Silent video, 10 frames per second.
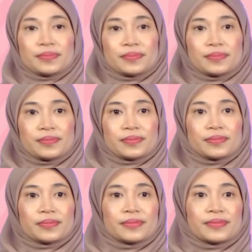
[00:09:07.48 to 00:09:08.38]

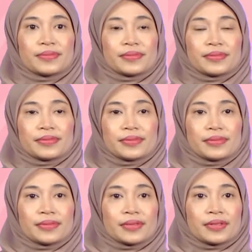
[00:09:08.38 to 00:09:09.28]

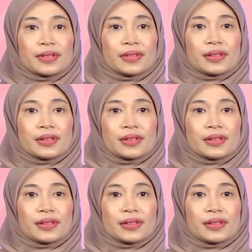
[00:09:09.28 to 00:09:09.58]
No one is speaking in this clip.